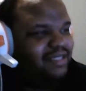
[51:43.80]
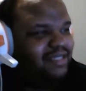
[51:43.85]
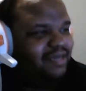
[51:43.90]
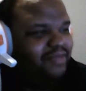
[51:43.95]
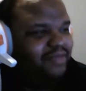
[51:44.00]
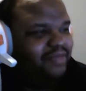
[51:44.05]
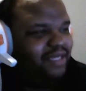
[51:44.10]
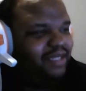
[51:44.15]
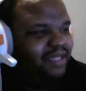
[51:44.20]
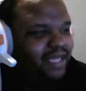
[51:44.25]
I
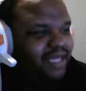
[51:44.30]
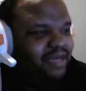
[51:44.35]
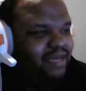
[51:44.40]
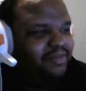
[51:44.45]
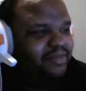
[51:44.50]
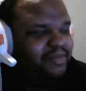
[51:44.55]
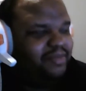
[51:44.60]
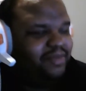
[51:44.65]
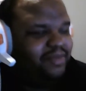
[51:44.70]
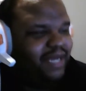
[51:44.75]
mean, a lot of
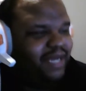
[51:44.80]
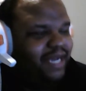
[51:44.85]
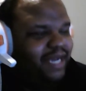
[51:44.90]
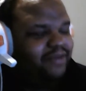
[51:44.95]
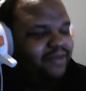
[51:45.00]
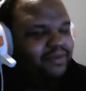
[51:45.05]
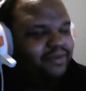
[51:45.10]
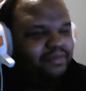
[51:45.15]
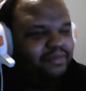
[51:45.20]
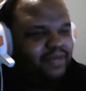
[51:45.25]
people. I
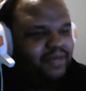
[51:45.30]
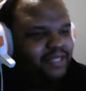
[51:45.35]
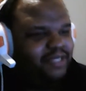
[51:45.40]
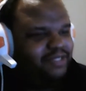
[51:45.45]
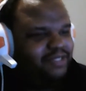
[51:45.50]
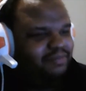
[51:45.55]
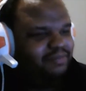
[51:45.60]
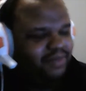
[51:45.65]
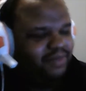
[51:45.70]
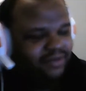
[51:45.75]
grew up
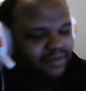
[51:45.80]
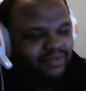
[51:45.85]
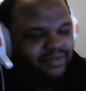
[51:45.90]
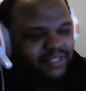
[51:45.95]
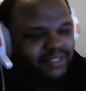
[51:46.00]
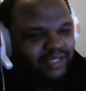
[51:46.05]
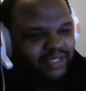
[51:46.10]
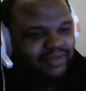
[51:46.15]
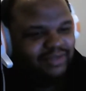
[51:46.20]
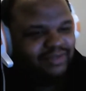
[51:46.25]
watching both
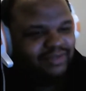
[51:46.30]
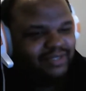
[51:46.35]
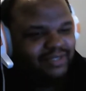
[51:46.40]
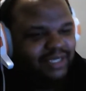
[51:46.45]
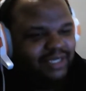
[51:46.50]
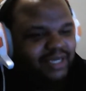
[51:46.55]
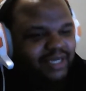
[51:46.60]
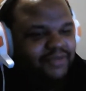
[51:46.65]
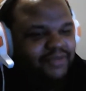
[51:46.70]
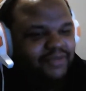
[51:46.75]
shows.
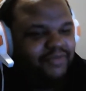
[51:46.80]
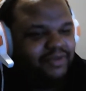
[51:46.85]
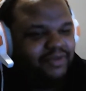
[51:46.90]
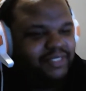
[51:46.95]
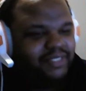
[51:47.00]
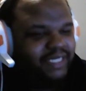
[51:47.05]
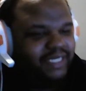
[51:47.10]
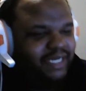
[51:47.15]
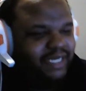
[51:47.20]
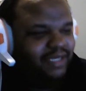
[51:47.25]

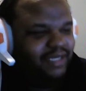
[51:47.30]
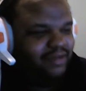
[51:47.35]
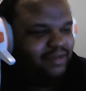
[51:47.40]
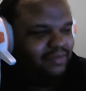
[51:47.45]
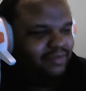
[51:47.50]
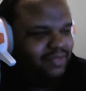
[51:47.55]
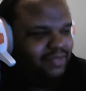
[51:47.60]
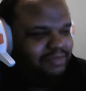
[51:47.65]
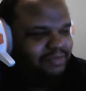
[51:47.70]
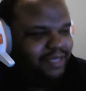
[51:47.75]
Roseanne
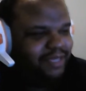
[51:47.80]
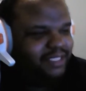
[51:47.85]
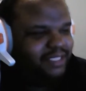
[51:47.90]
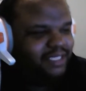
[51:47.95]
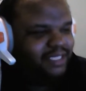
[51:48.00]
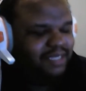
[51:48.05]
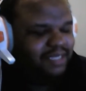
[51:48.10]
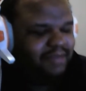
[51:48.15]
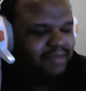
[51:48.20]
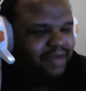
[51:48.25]
was
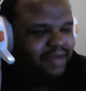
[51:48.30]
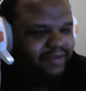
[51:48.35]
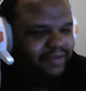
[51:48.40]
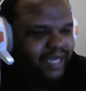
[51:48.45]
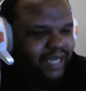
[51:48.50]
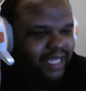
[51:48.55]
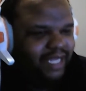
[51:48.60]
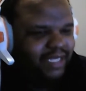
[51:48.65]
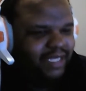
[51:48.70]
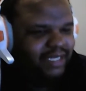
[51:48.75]
basically my
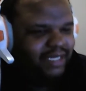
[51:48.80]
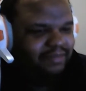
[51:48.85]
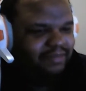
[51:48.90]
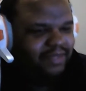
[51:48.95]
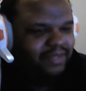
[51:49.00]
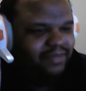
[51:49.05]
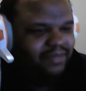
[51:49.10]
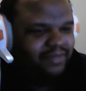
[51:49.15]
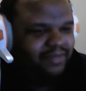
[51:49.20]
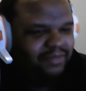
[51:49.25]
reality,
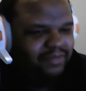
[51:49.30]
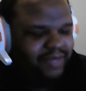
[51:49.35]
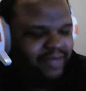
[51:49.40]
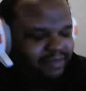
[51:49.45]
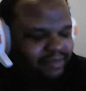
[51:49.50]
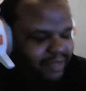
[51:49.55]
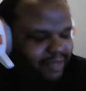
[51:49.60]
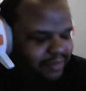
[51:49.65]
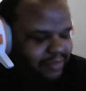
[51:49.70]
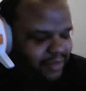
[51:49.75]
but with white
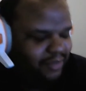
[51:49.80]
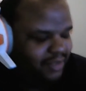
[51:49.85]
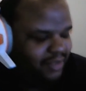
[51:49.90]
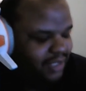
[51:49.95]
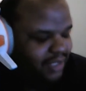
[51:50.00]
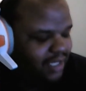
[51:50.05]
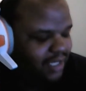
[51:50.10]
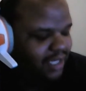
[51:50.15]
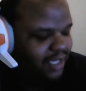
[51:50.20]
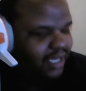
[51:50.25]
people,
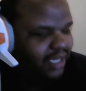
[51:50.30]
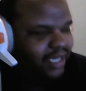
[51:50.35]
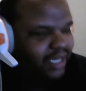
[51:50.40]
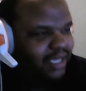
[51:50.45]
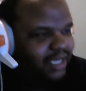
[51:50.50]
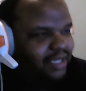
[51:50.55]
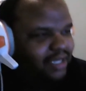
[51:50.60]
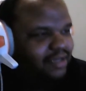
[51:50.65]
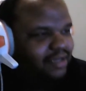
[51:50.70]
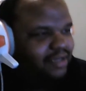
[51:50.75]

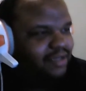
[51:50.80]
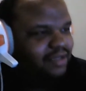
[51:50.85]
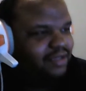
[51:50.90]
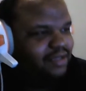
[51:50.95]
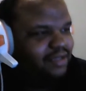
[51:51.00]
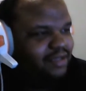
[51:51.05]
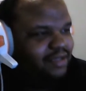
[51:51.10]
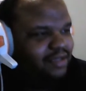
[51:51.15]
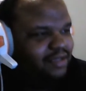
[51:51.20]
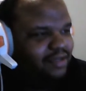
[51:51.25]
and
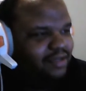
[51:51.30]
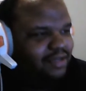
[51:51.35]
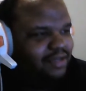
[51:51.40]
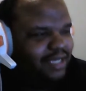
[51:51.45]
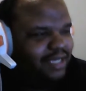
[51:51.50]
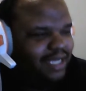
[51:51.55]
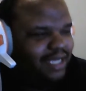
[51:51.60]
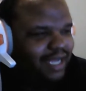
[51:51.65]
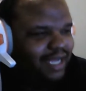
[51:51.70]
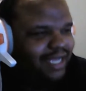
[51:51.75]
the
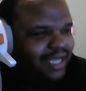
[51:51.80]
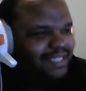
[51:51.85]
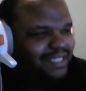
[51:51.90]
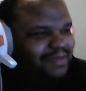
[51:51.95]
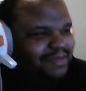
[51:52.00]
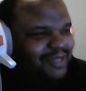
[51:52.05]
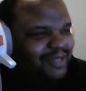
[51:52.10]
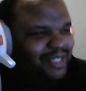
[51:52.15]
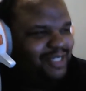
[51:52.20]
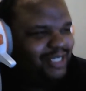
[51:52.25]

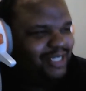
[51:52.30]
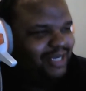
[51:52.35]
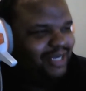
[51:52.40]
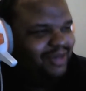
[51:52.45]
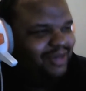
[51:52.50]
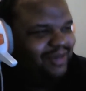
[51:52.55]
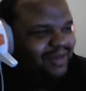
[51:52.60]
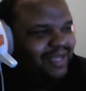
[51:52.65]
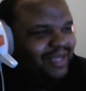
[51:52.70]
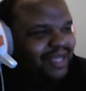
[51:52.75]
Cosby
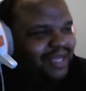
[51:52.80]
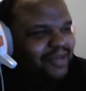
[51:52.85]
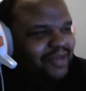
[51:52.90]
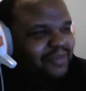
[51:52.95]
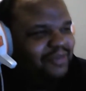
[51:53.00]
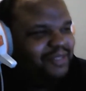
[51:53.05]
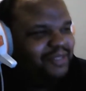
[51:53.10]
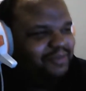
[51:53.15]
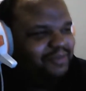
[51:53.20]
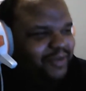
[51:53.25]
Show
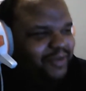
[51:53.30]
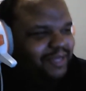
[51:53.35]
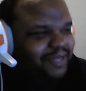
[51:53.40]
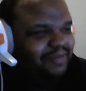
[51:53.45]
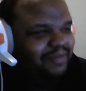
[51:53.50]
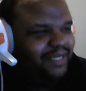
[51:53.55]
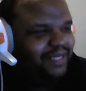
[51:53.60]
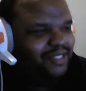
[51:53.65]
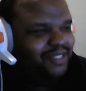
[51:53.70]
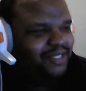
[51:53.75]
was pretty
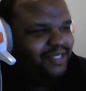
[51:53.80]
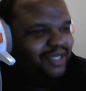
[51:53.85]
much